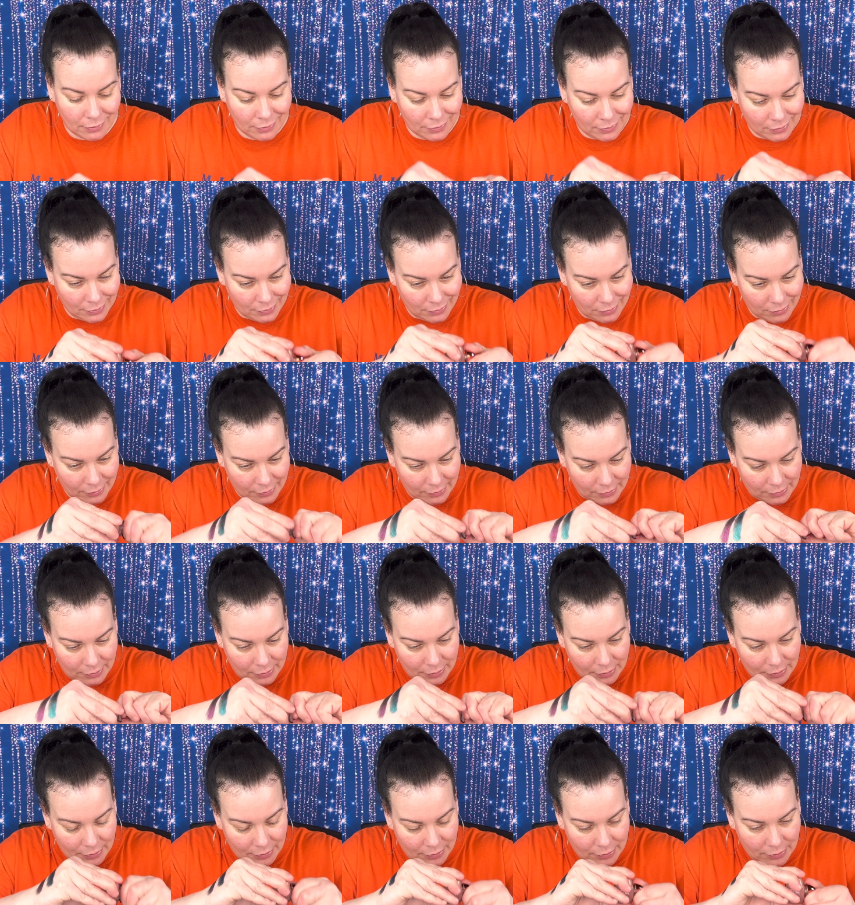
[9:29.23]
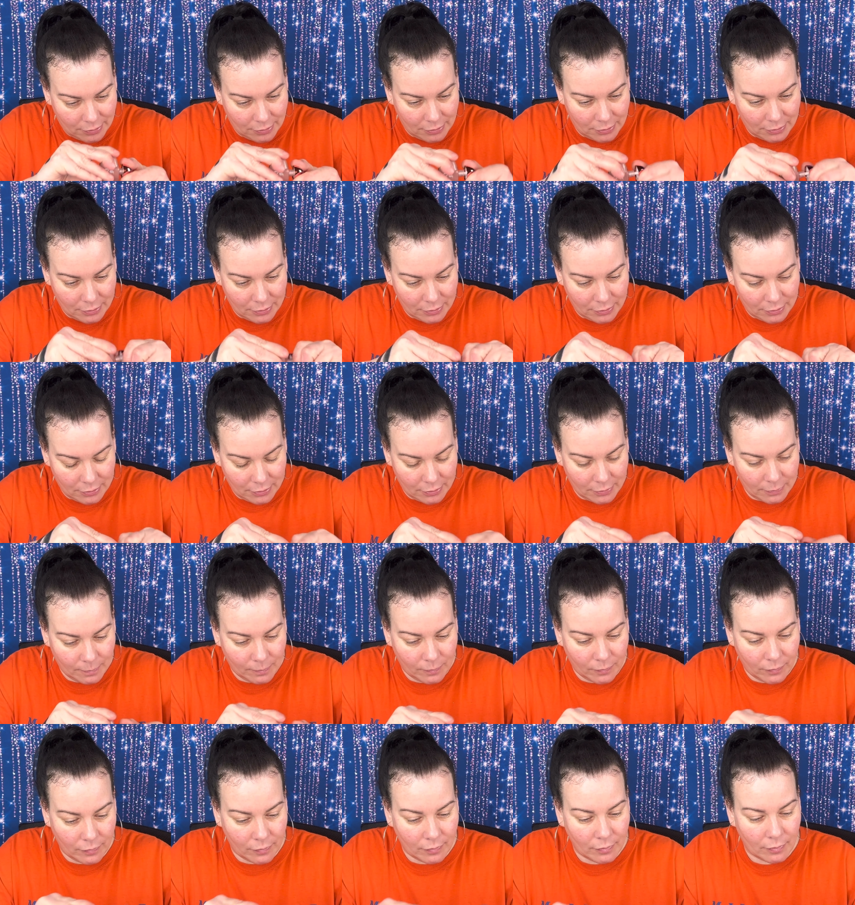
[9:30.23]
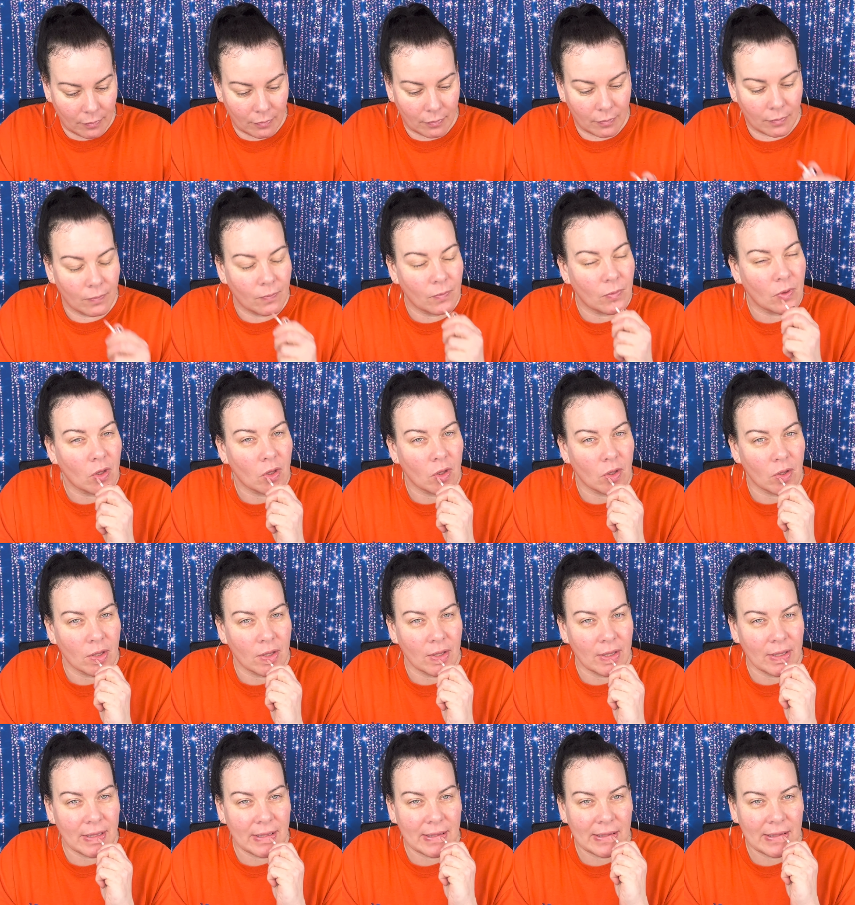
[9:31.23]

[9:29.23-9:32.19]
(no one is talking)